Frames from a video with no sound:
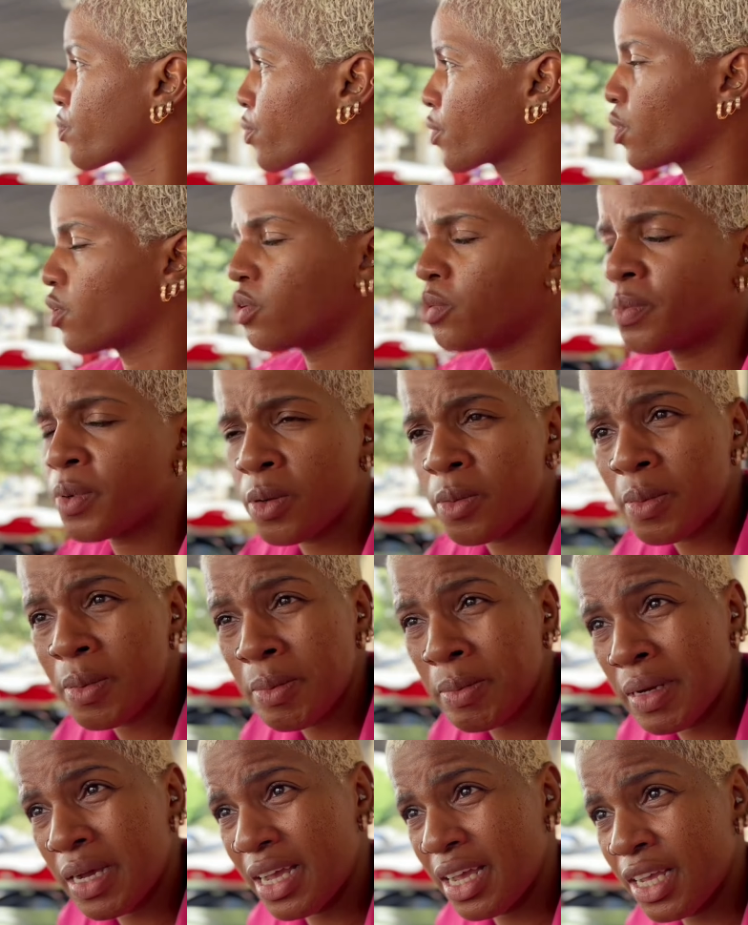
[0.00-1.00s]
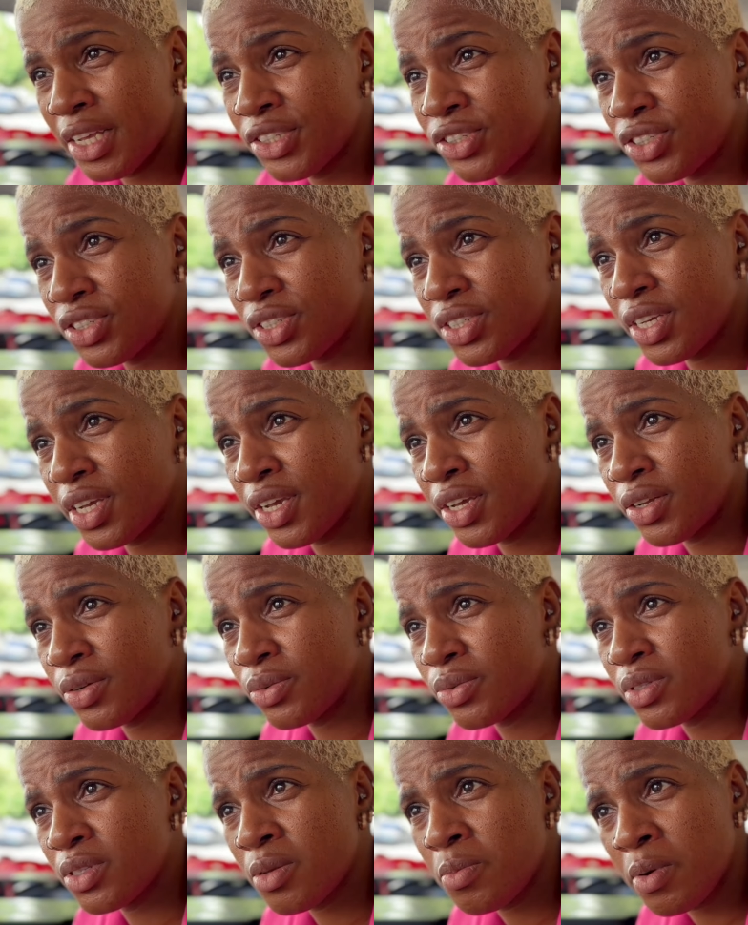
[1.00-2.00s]
Is money the problem?
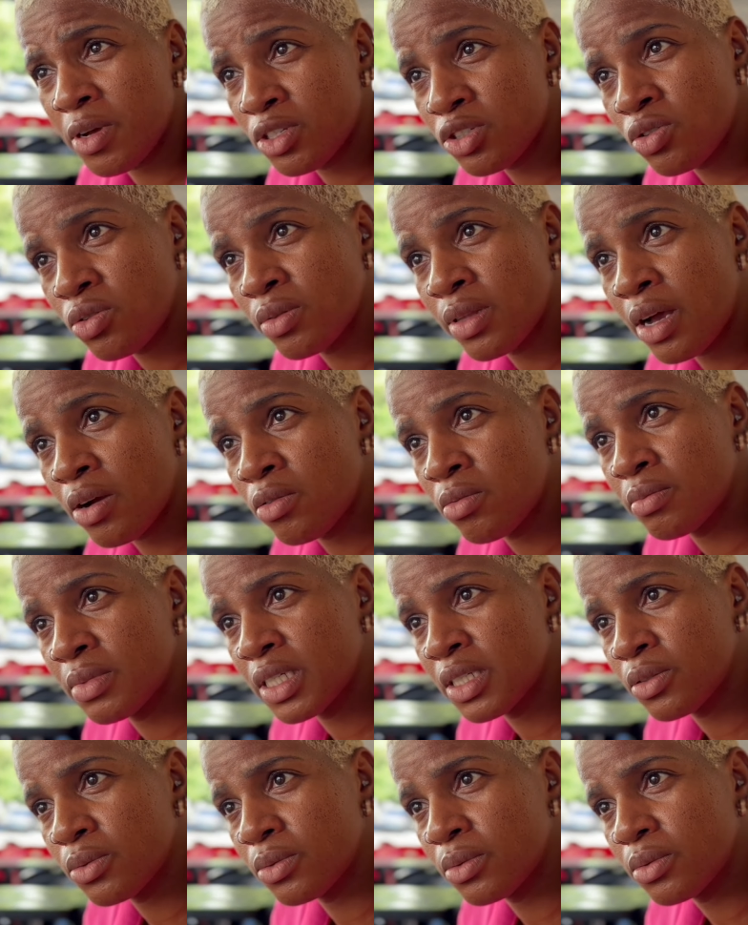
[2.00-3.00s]
You can count on me.